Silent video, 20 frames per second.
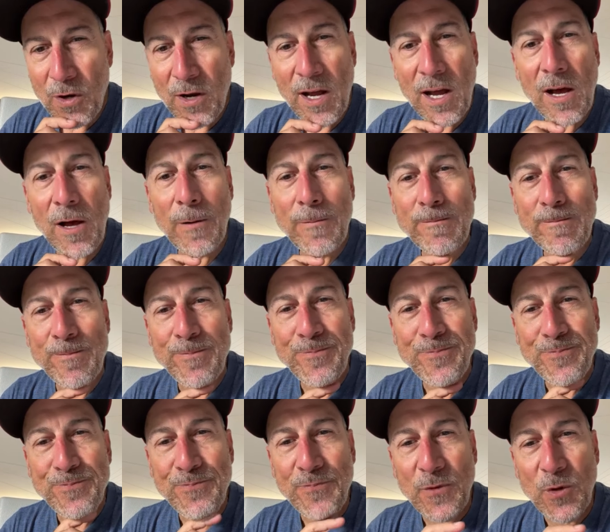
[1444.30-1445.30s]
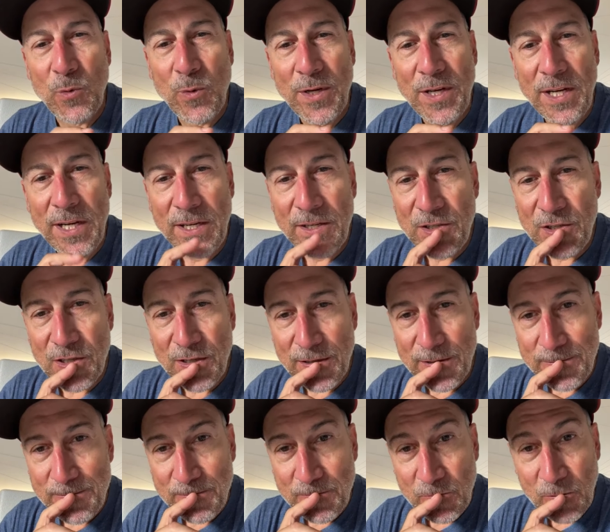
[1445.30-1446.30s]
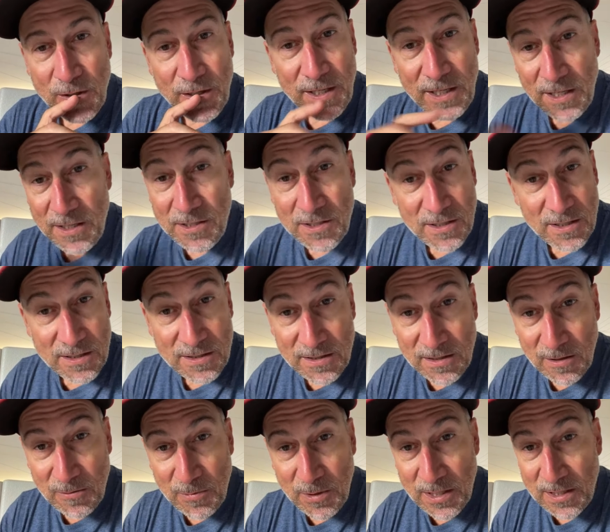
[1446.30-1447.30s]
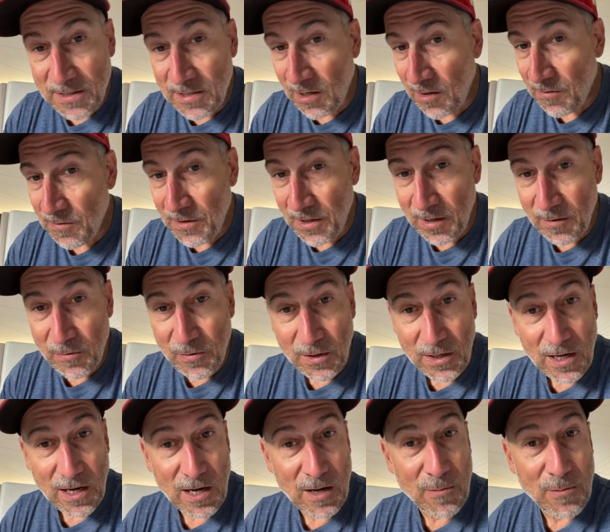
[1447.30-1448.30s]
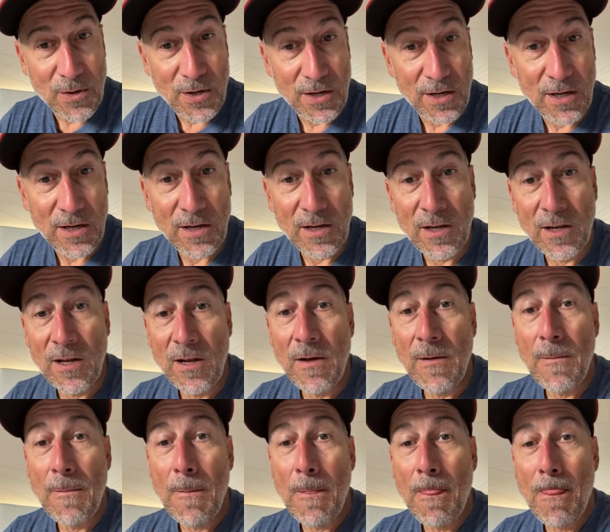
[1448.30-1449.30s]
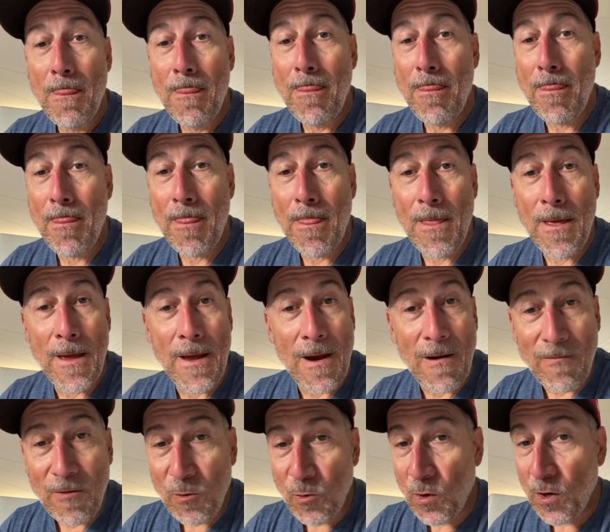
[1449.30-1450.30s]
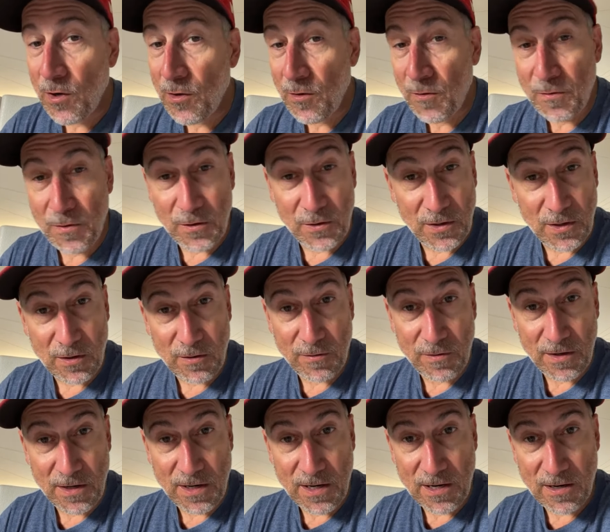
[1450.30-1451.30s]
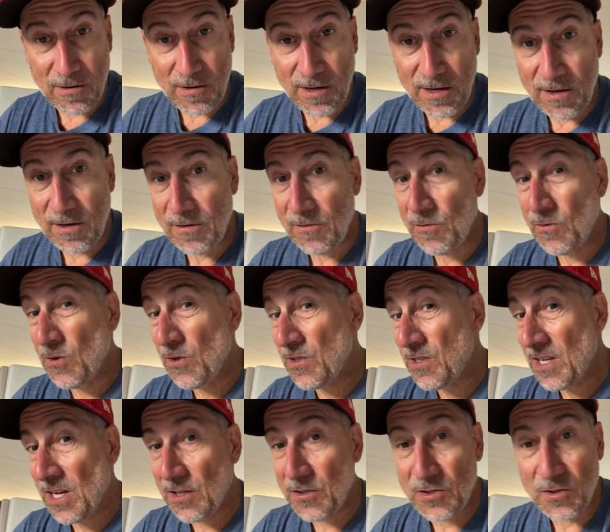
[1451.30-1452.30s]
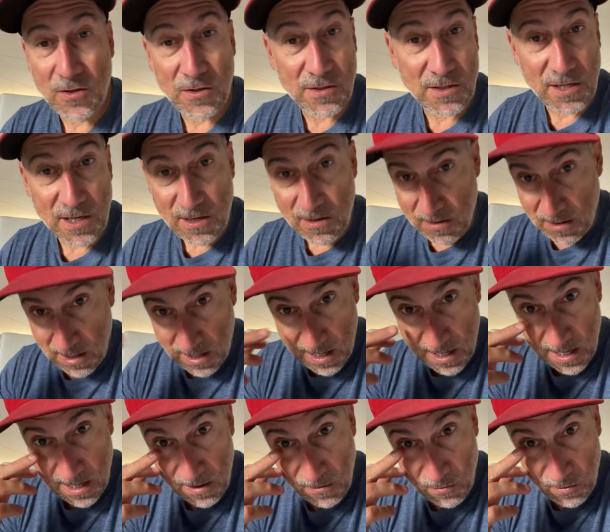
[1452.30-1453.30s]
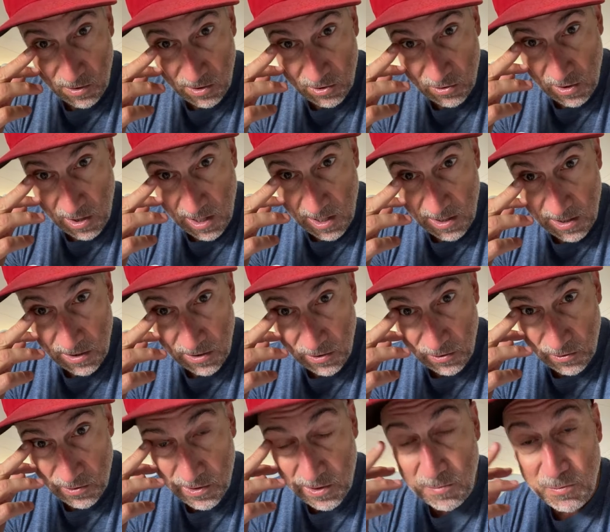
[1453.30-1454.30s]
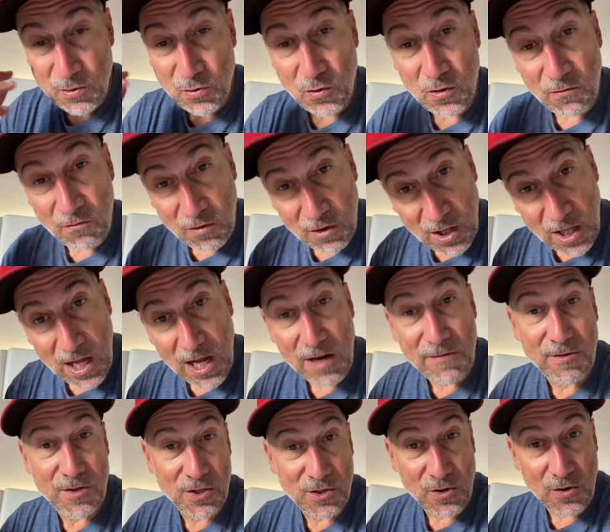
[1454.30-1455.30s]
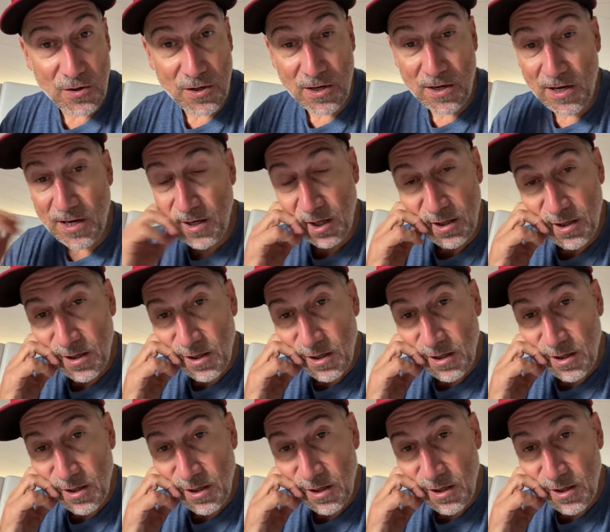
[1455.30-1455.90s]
out. We need you. We need you. It's going to be a tough night for comedy everywhere in the Philadelphia area or South Jersey area. Anyone who's trying to do some sort of live show tonight,